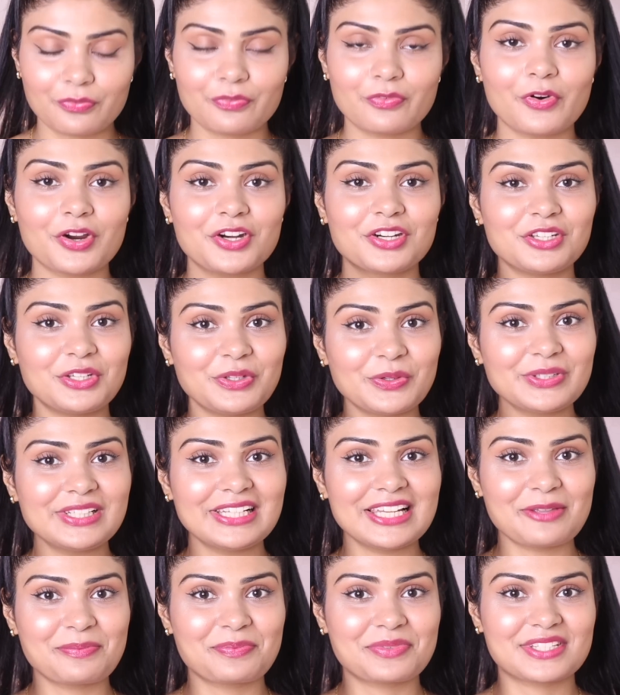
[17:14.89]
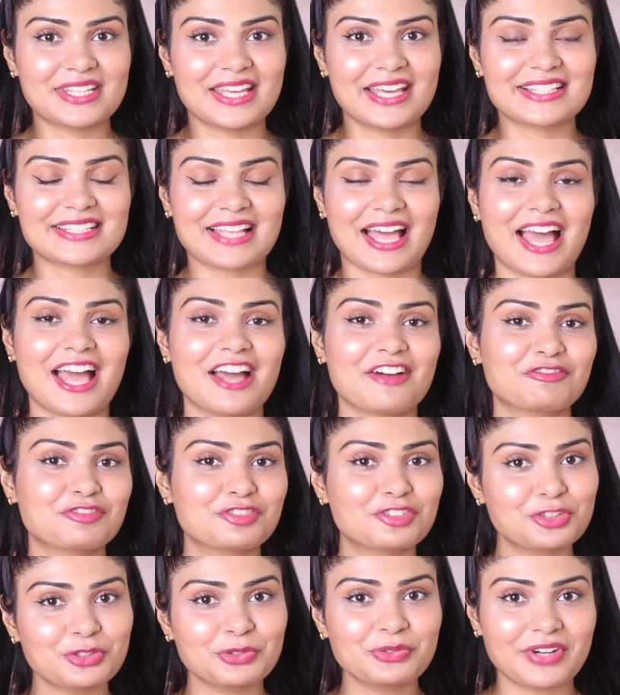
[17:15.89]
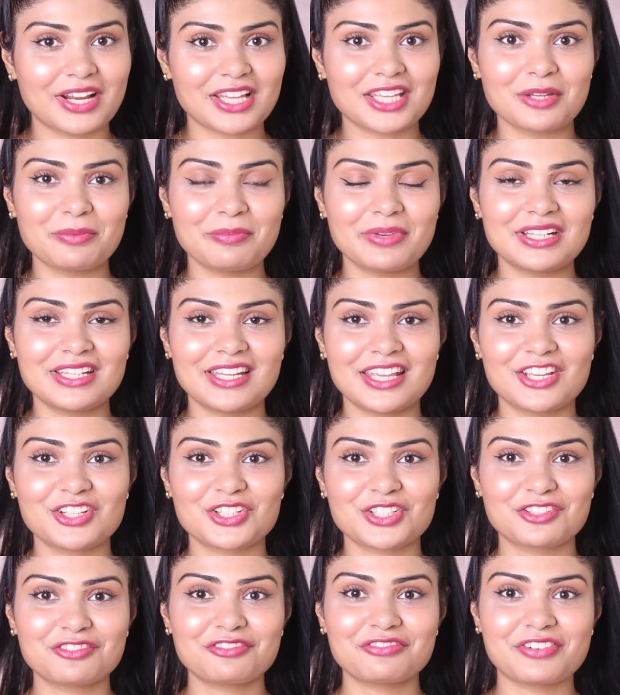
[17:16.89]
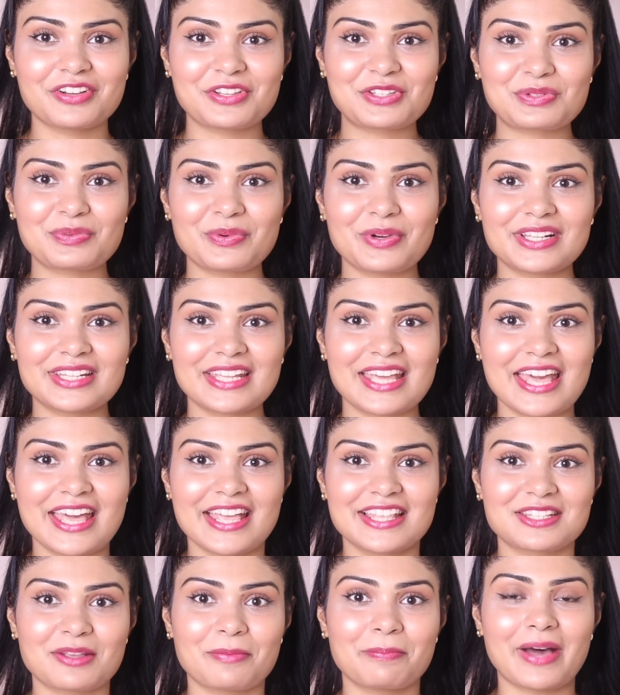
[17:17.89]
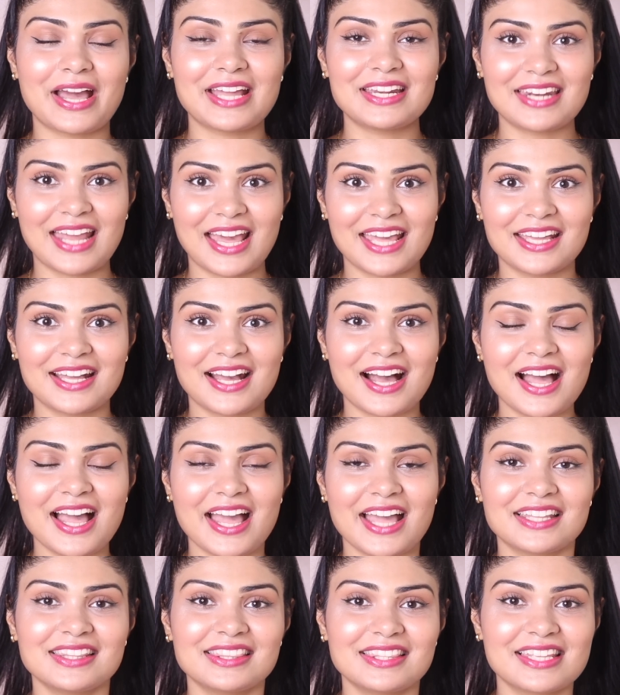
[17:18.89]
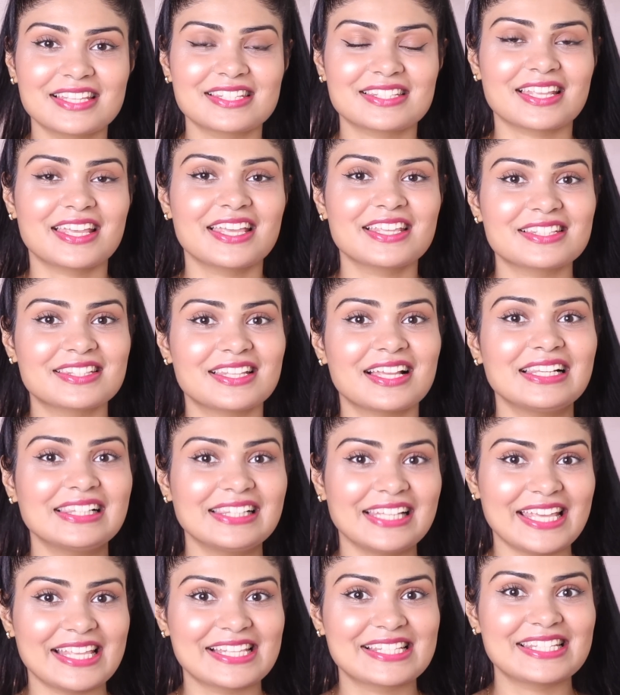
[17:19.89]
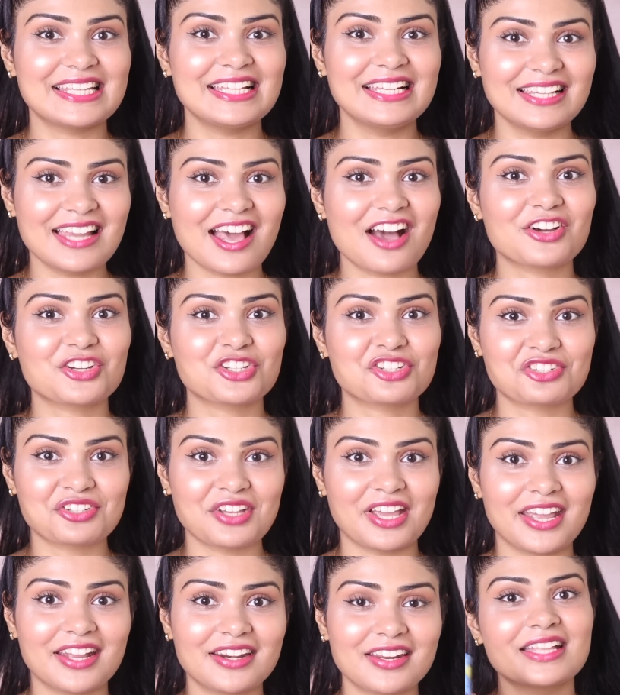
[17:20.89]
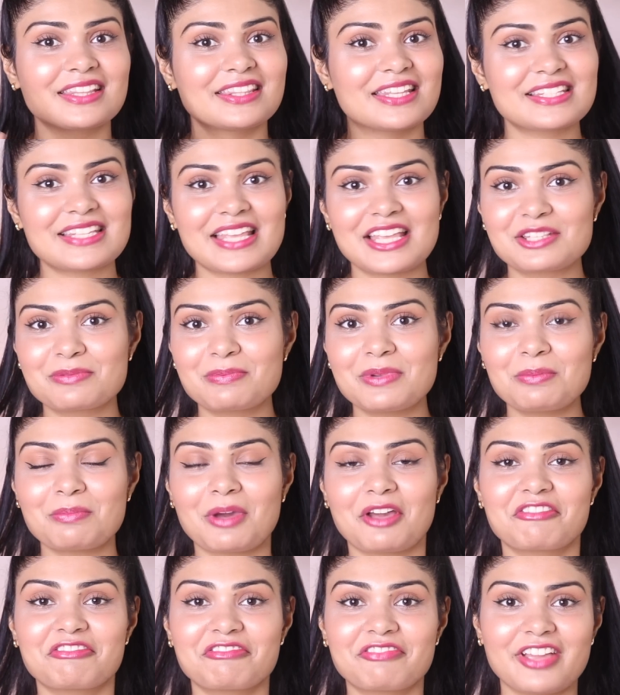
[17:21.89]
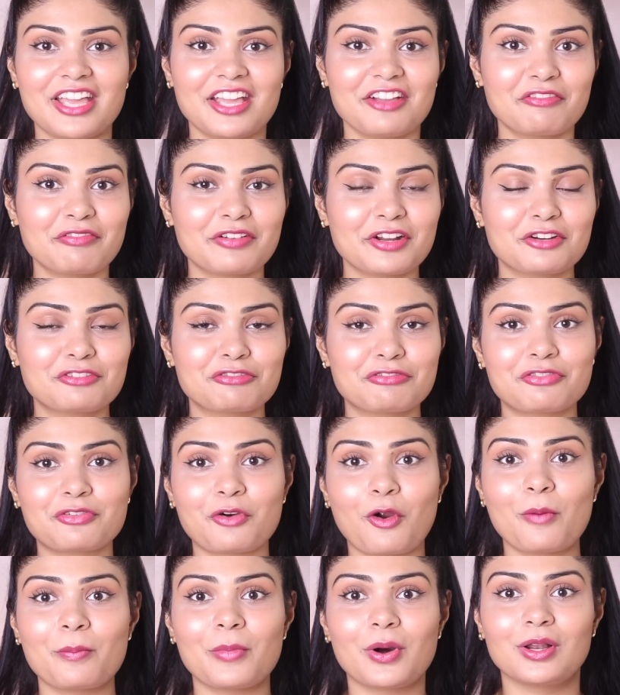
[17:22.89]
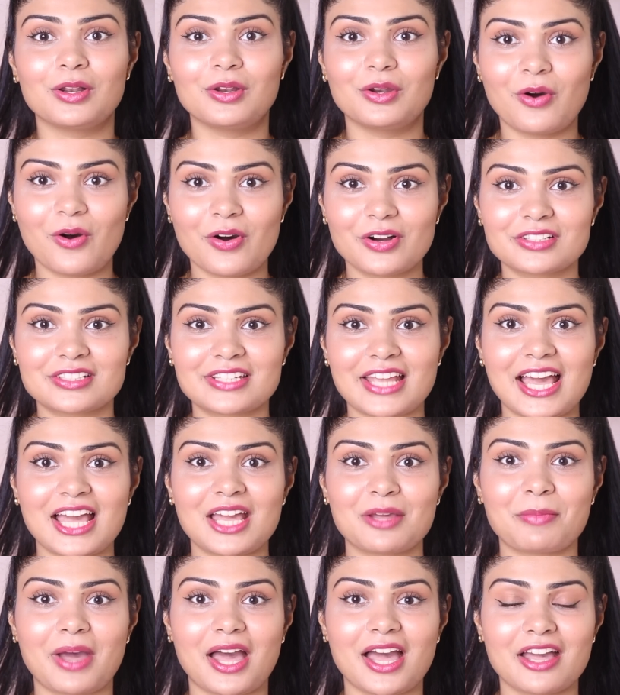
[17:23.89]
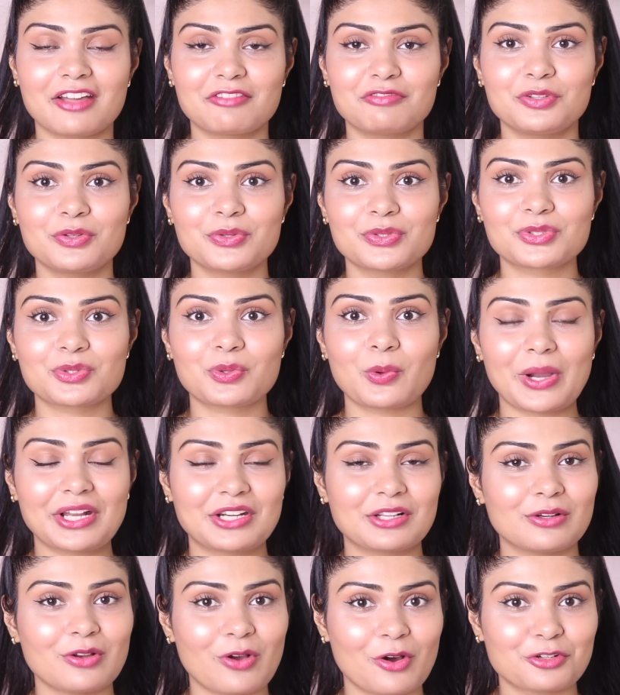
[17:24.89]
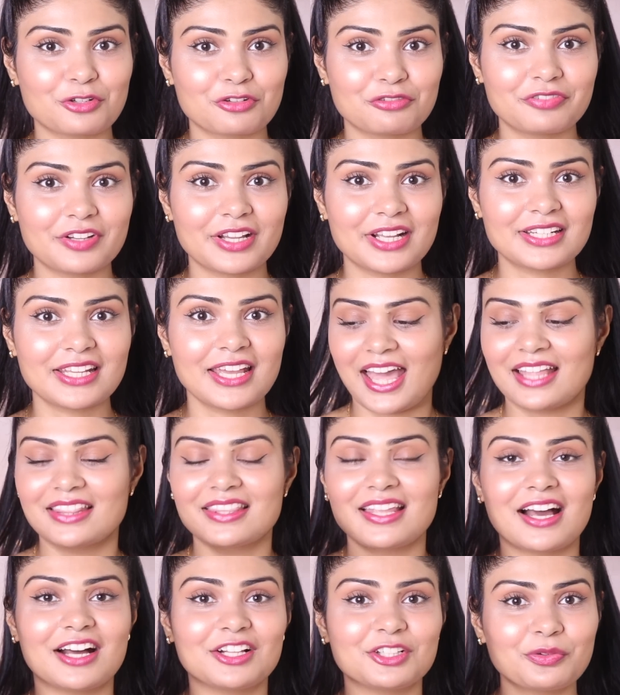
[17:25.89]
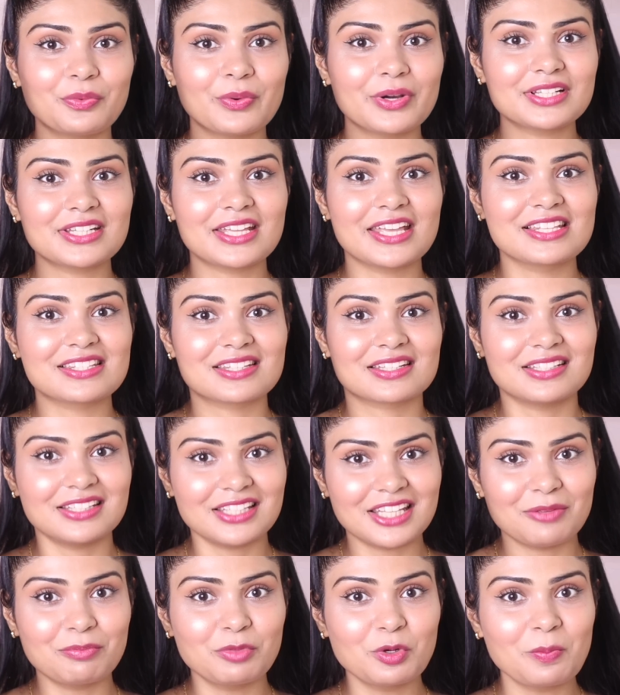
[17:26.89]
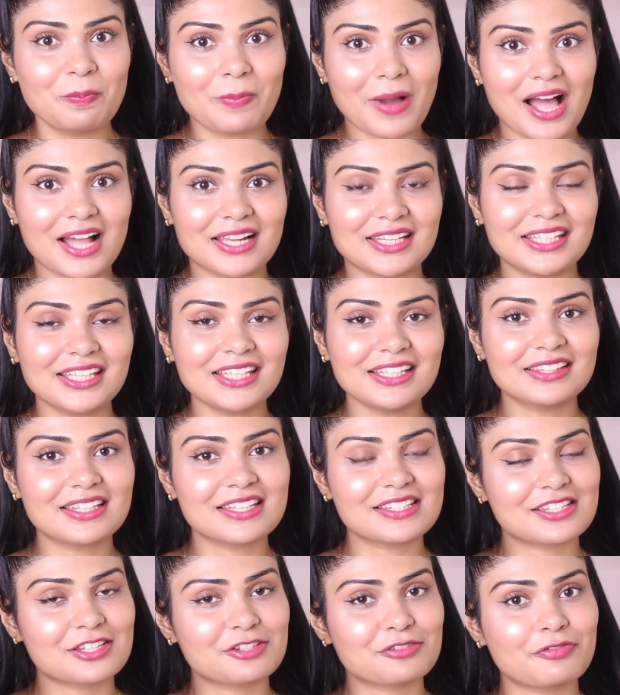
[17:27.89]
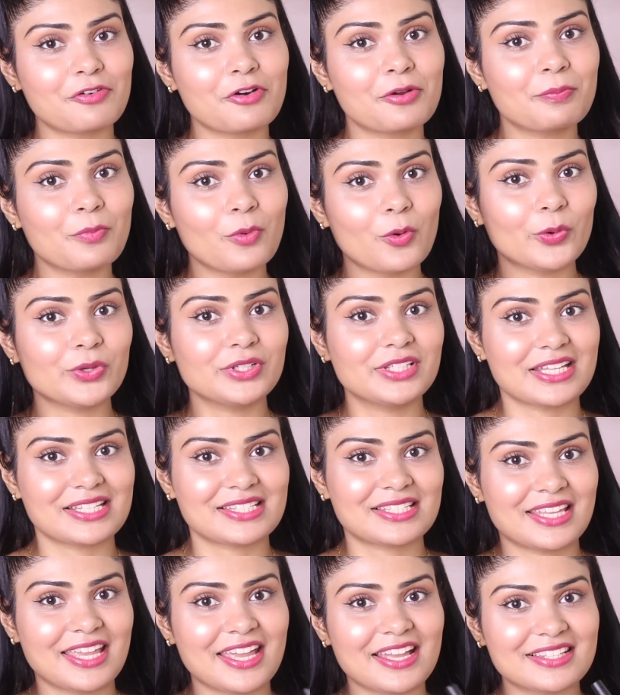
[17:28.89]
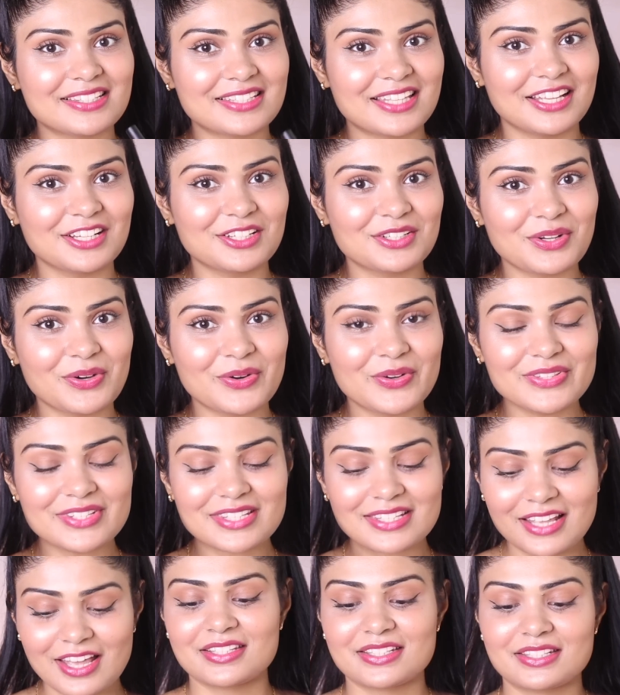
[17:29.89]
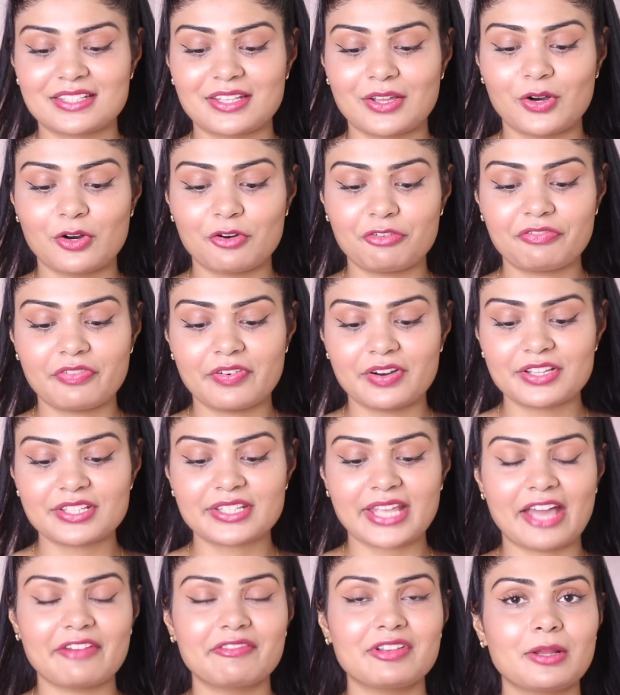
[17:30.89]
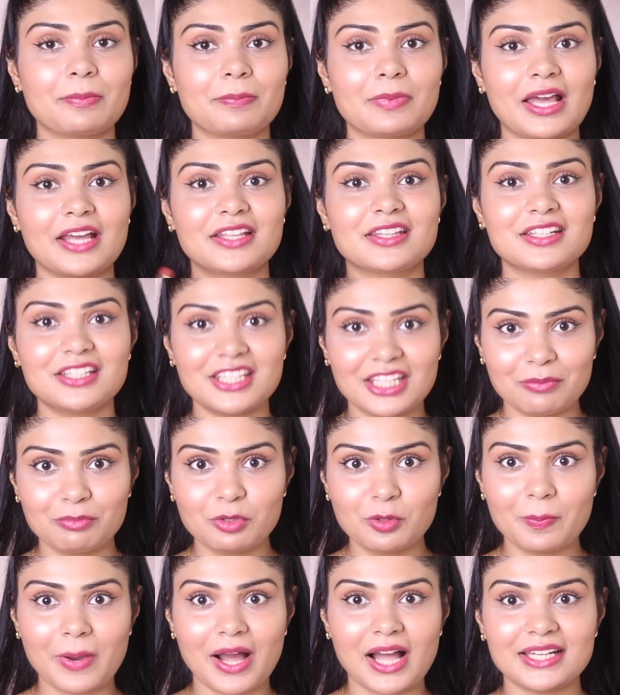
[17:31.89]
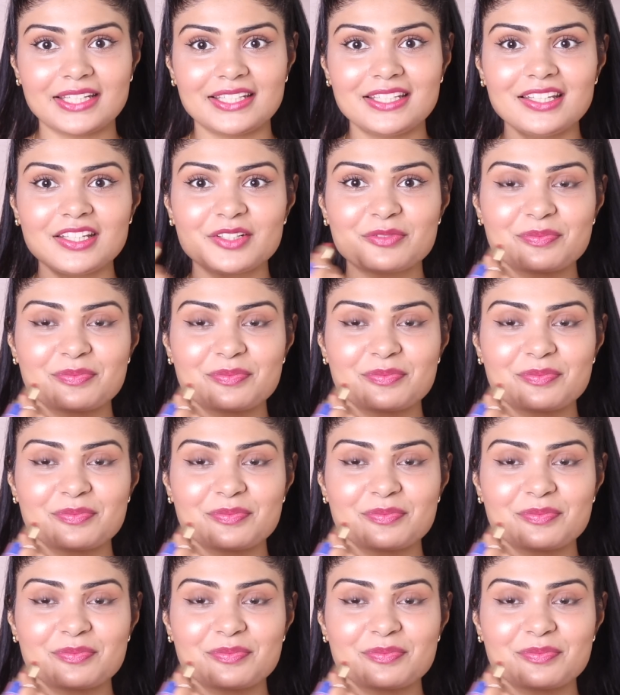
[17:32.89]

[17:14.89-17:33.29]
For nude lipsticks, I have 2 recommendations. First one is by Nykaa, and this is the Lacy Luck shade. This has been my favorite from a long time. I have used quite a lot of it. And the other one is Nibu Pani. This is for more duskier skin tones. So first I will apply the Nibu Pani.